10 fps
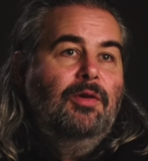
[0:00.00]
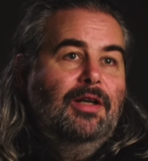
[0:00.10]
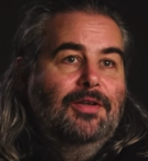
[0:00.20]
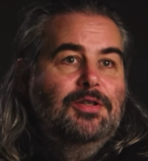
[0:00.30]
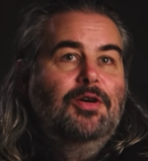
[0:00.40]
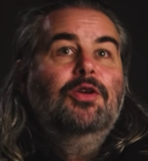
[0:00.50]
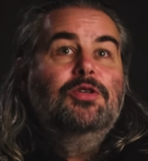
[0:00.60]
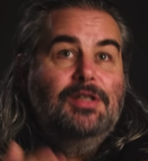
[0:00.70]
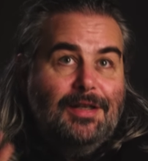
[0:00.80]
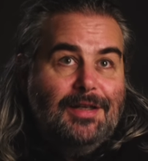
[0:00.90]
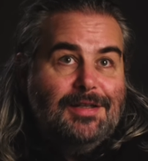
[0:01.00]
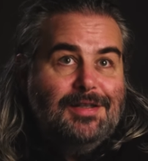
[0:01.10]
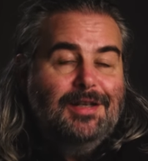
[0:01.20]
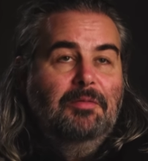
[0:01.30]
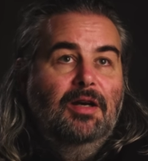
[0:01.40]
reel. So you sit in a
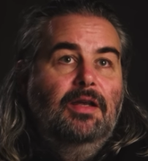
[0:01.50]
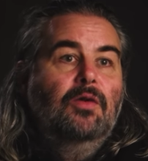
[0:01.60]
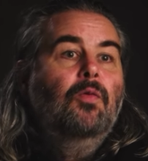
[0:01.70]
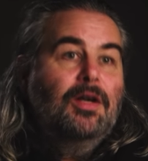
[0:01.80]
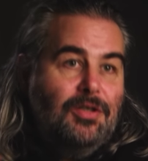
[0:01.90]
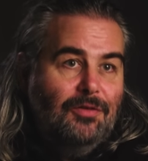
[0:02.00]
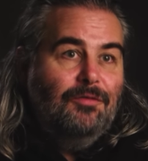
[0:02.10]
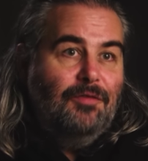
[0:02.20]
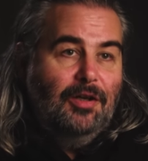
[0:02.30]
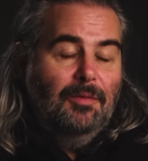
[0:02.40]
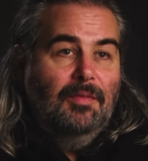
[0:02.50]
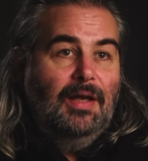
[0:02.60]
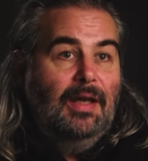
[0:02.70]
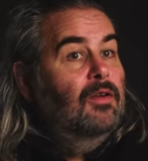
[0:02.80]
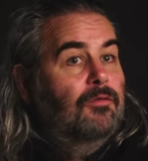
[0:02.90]
cinema, you watch your film
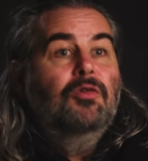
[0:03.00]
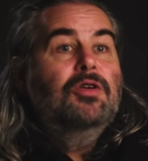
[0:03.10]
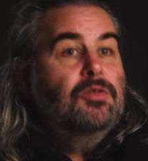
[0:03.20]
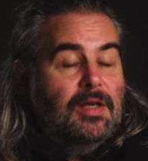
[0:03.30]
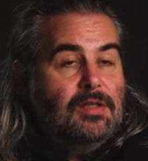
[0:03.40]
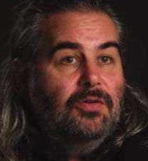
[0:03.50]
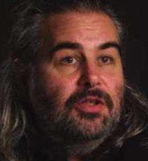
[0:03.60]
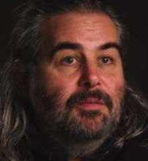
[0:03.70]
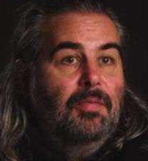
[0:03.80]
in the fullest resolution